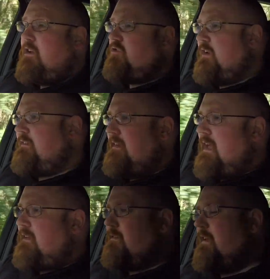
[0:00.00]

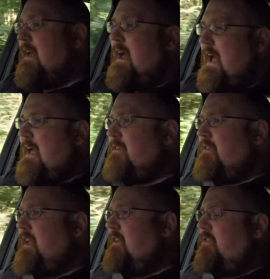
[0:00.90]
GTS and
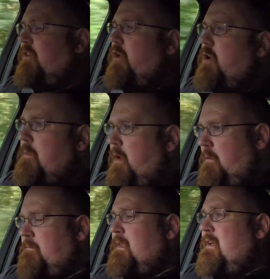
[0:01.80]
the turbo.